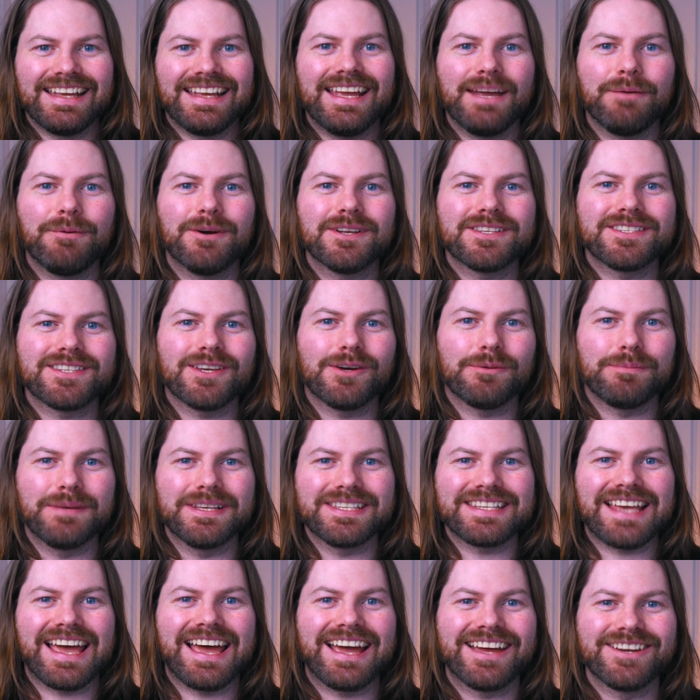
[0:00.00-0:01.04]
Hey, what's up?
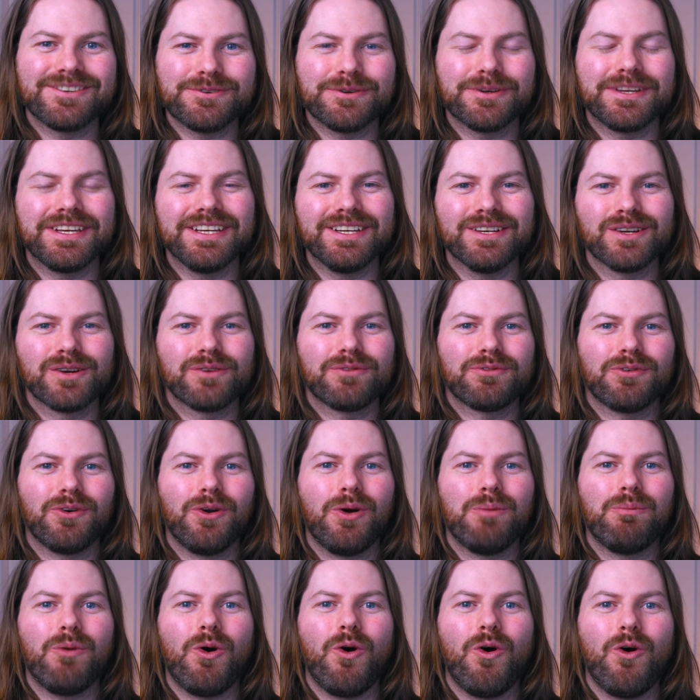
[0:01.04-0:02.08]
It's Andrew here
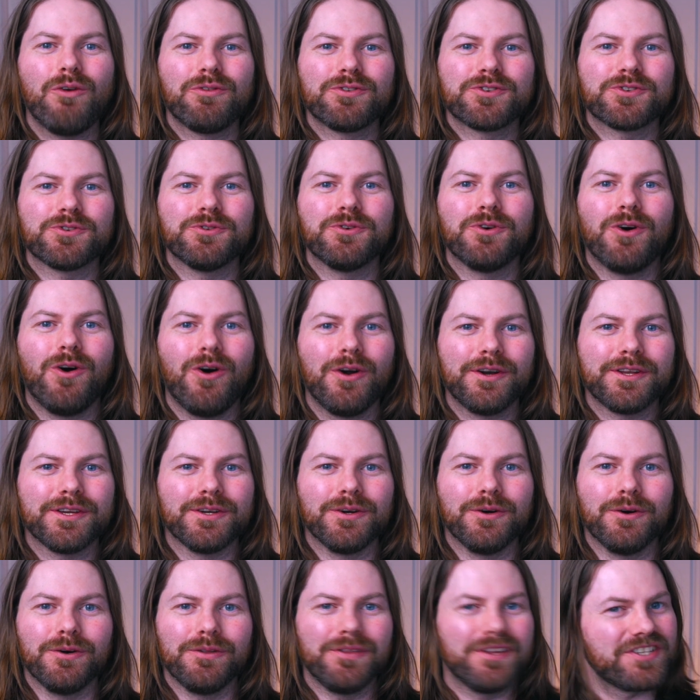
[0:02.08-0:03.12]
from Offshore
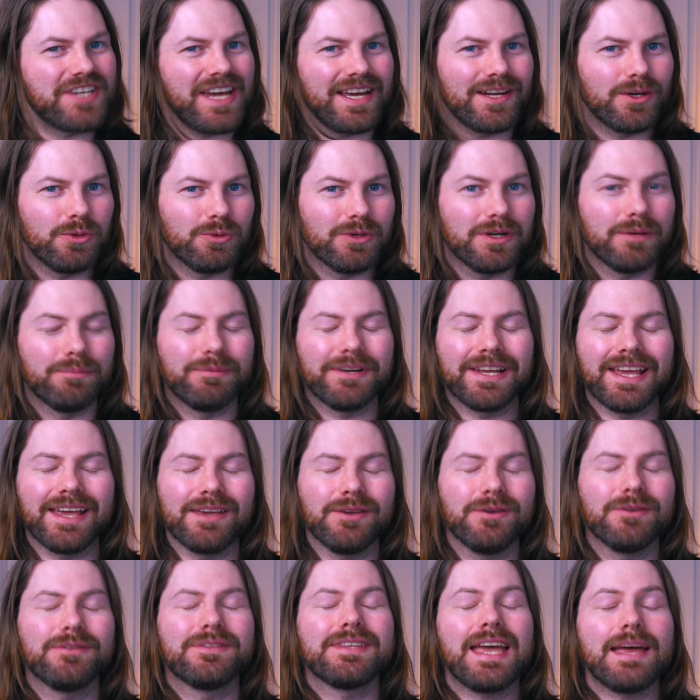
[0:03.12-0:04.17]
Audio, the channel where I'm bringing
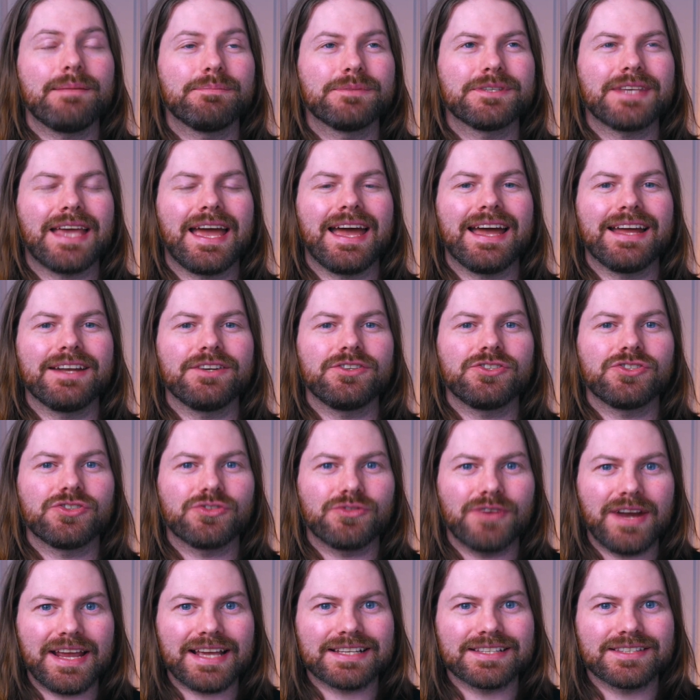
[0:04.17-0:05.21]
you tips and
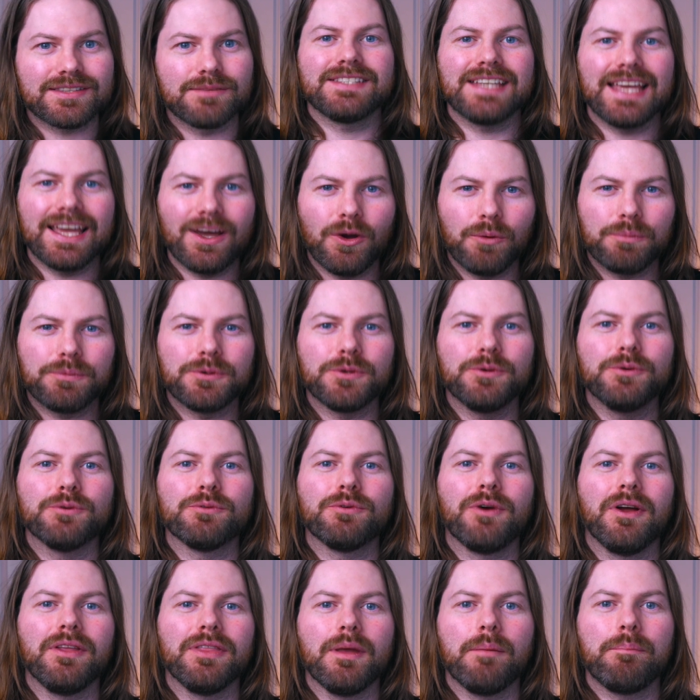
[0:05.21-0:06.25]
tricks to help you
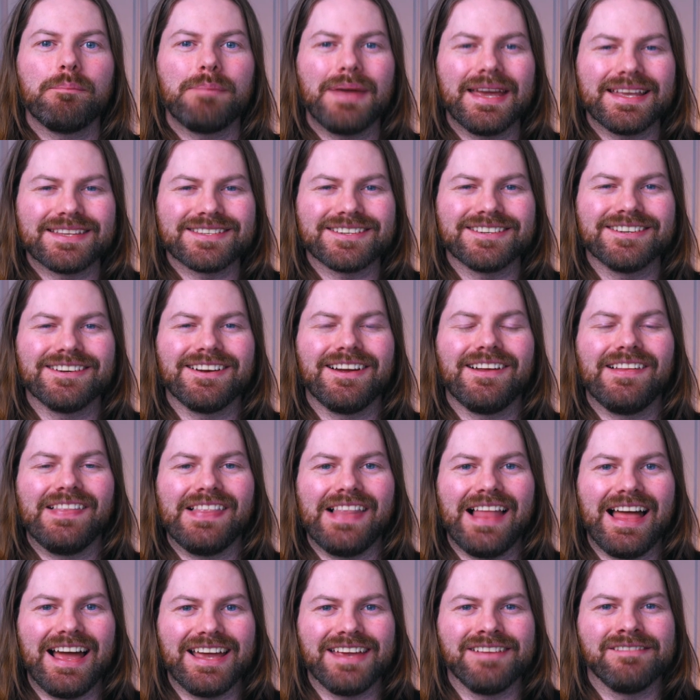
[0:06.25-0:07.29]
run better
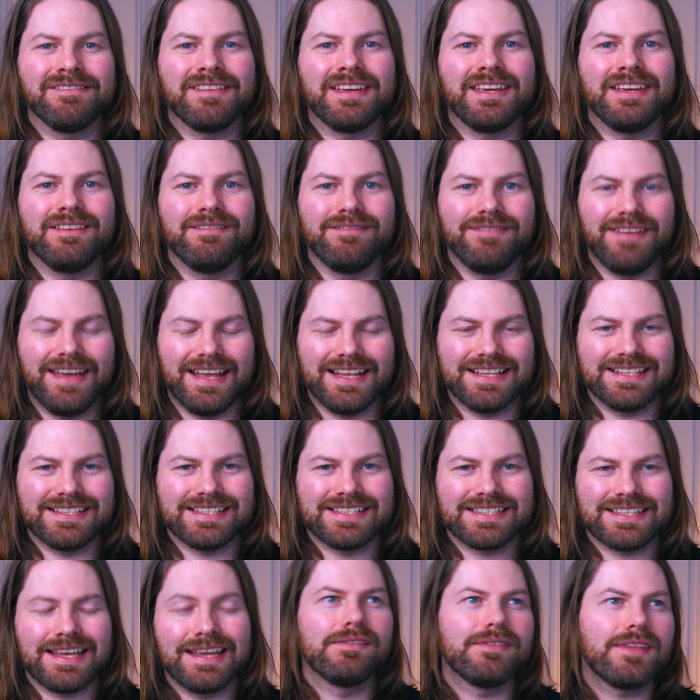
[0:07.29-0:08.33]
live
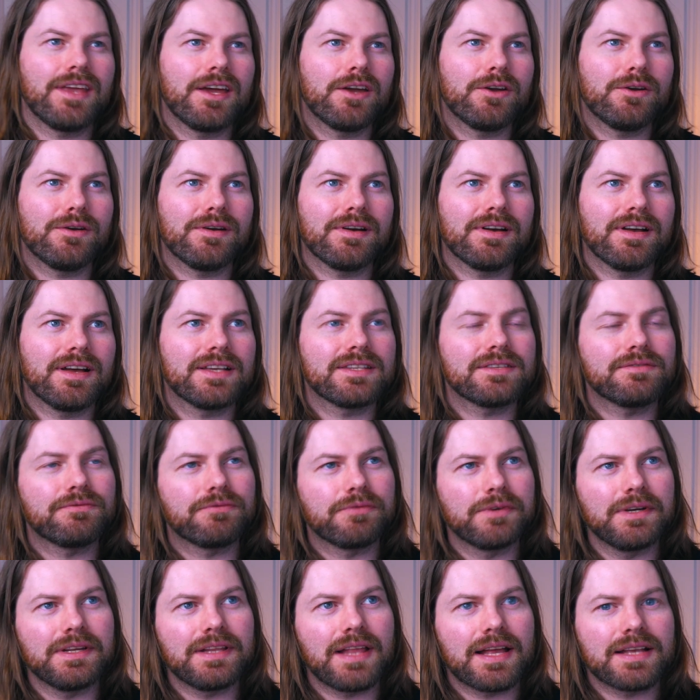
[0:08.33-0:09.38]
events. Now, as a
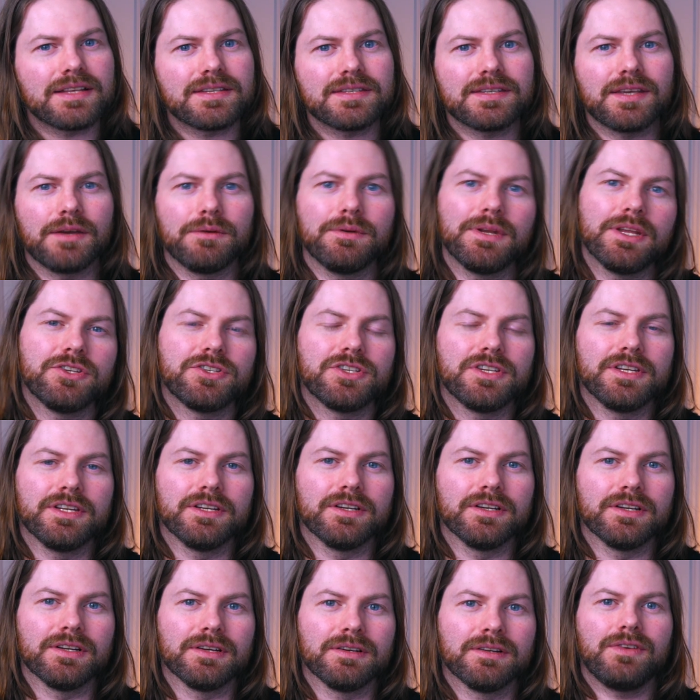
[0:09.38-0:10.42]
freelance sound
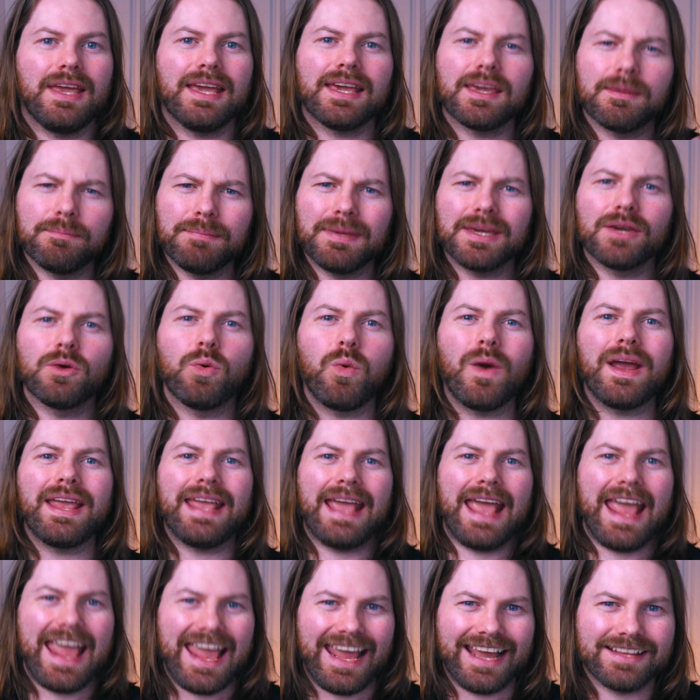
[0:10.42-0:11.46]
engineer, it can be quite
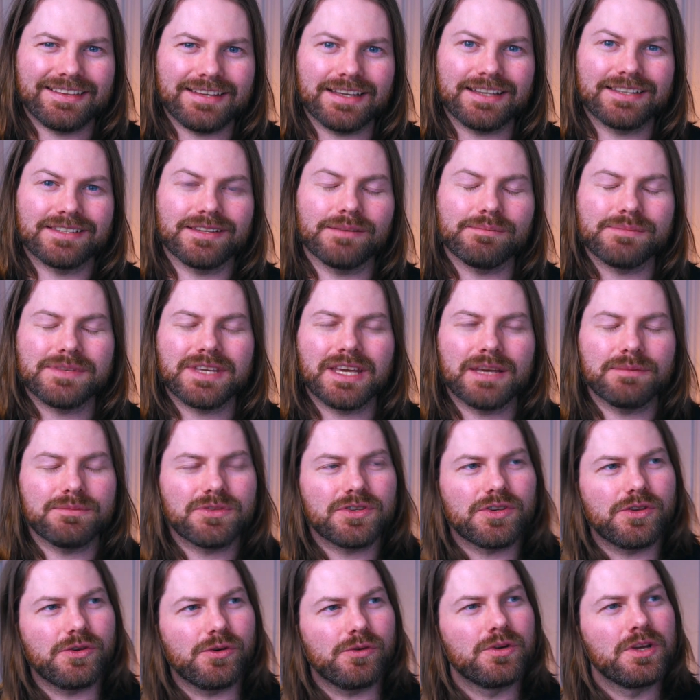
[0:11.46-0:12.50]
hectic sometimes,
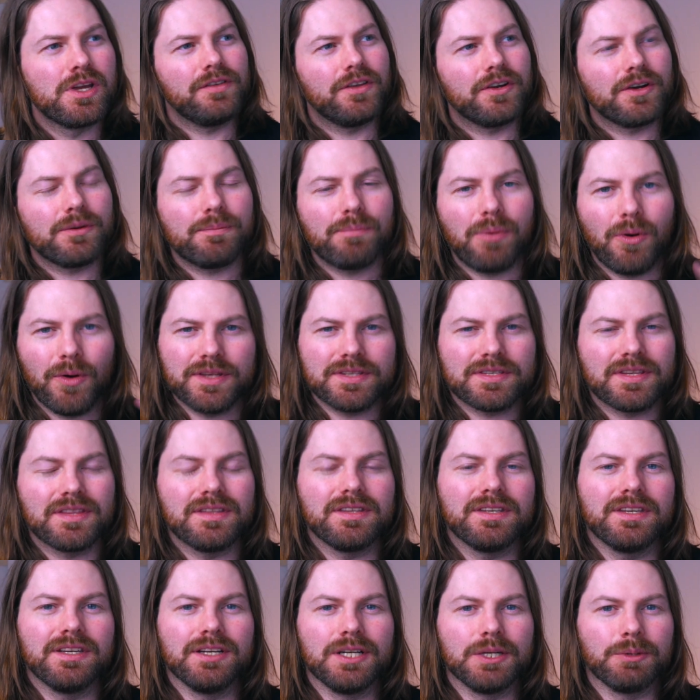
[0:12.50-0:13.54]
There are points in
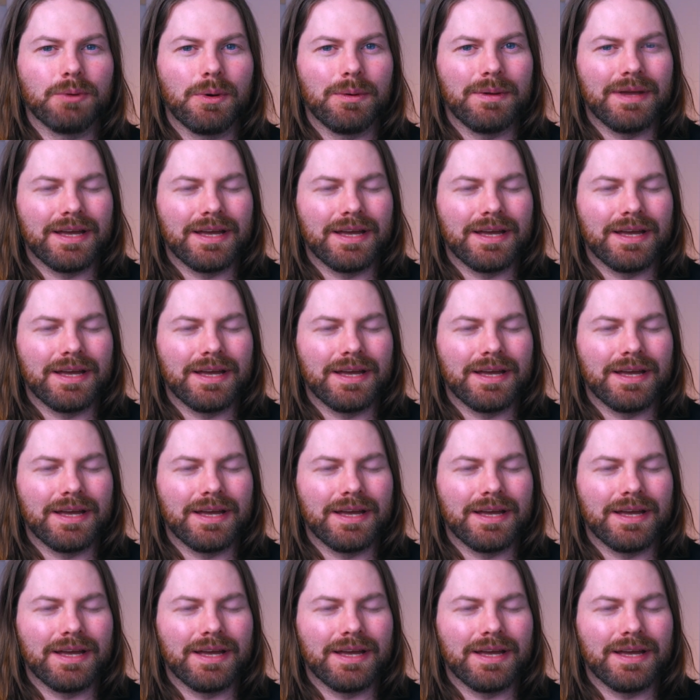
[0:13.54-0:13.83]
the year where we